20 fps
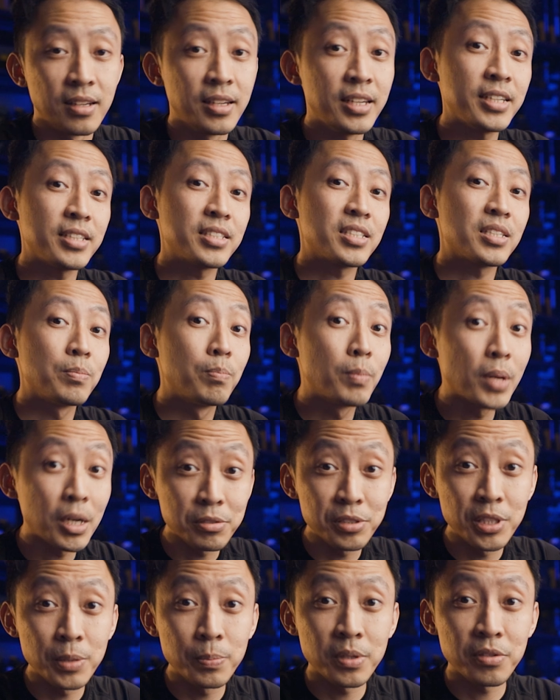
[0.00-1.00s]
Next,
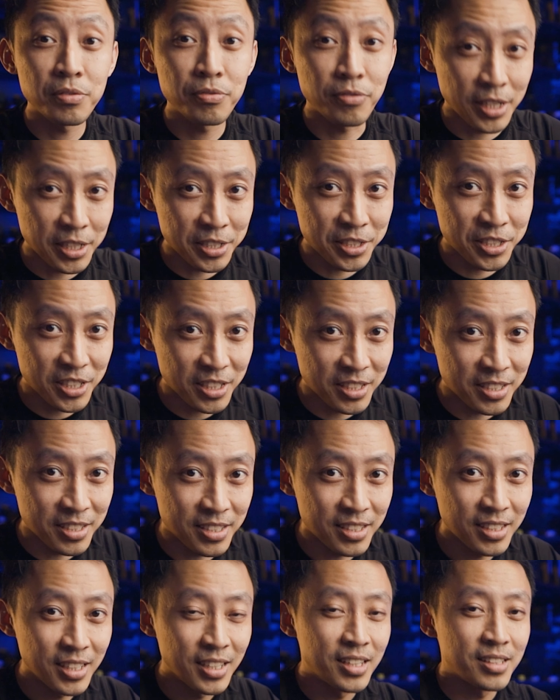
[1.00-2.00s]
multiple
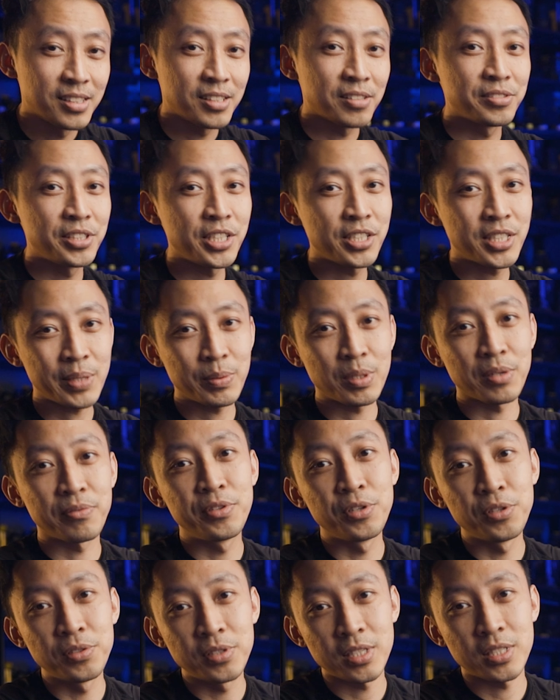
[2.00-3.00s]
functions. Now these type of
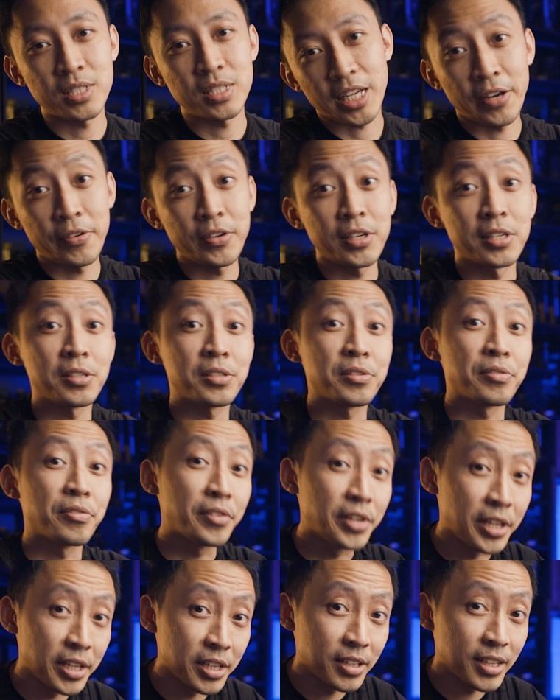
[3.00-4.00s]
users carry a lot of
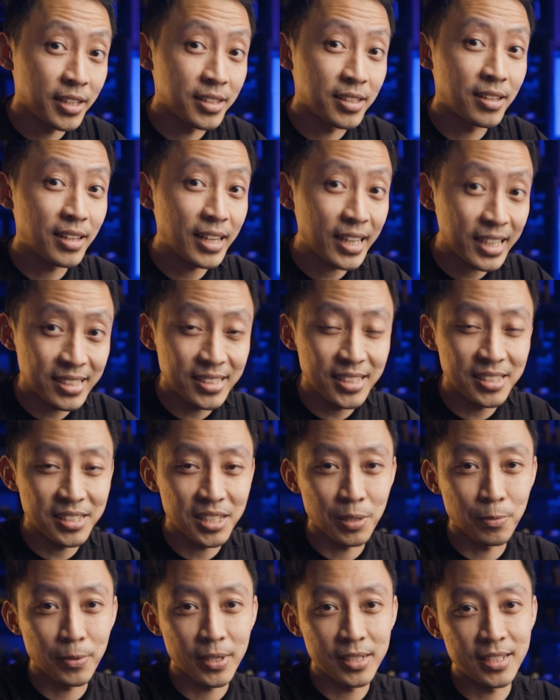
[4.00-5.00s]
gear, and the last thing
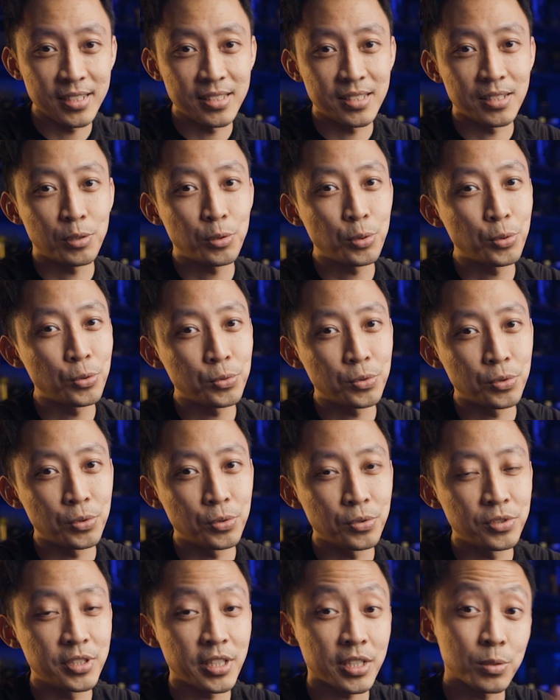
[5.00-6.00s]
they want is a tool to
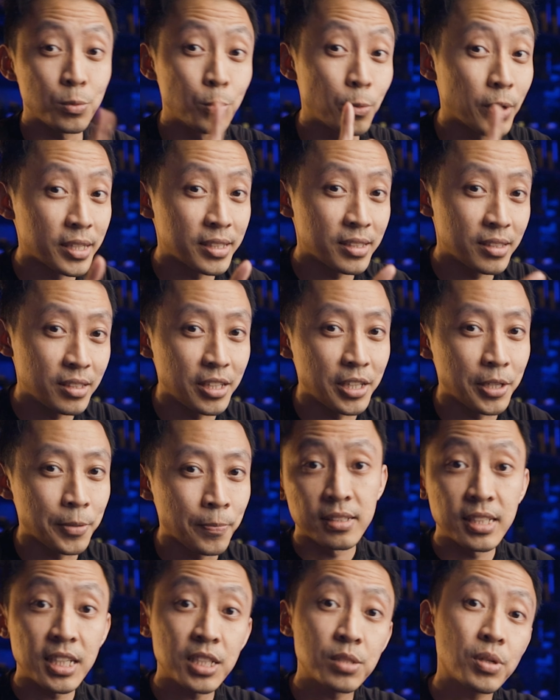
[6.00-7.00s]
do just one thing.
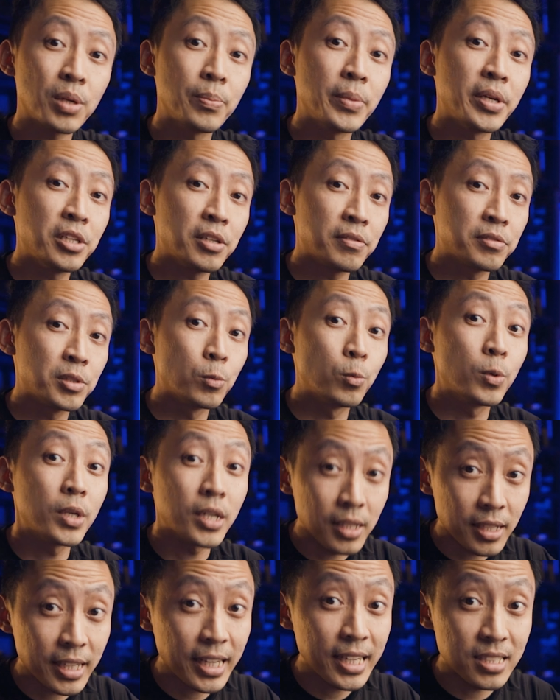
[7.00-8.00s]
That's why many of the
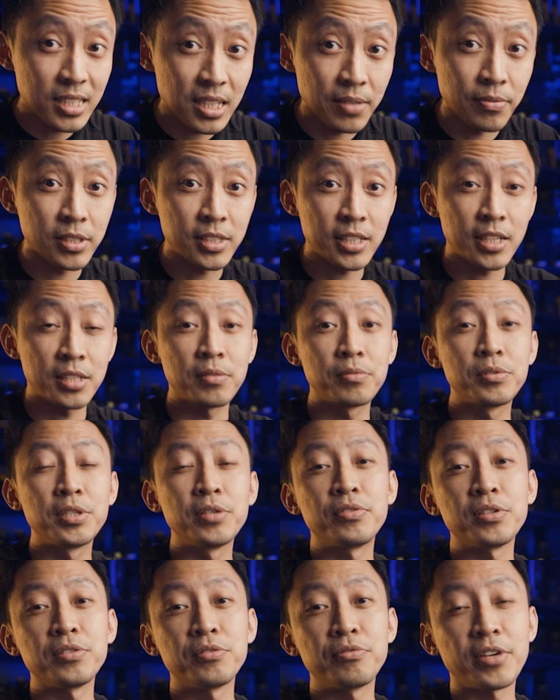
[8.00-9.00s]
work lights have a ton of
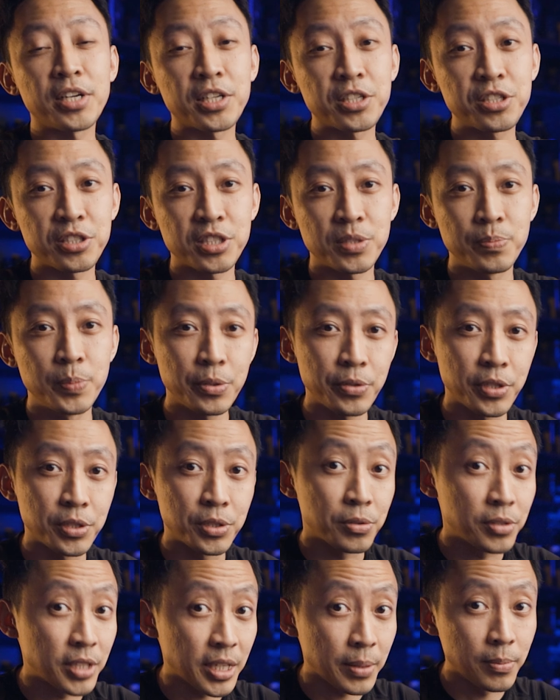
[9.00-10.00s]
different functions built
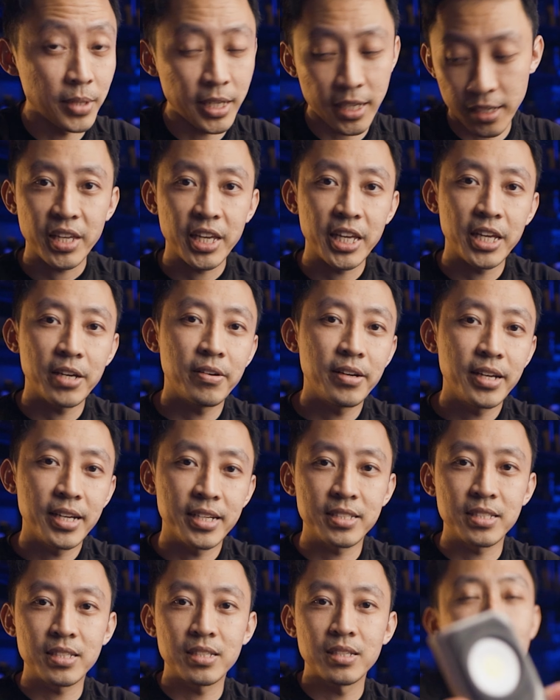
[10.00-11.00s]
into them, like ARS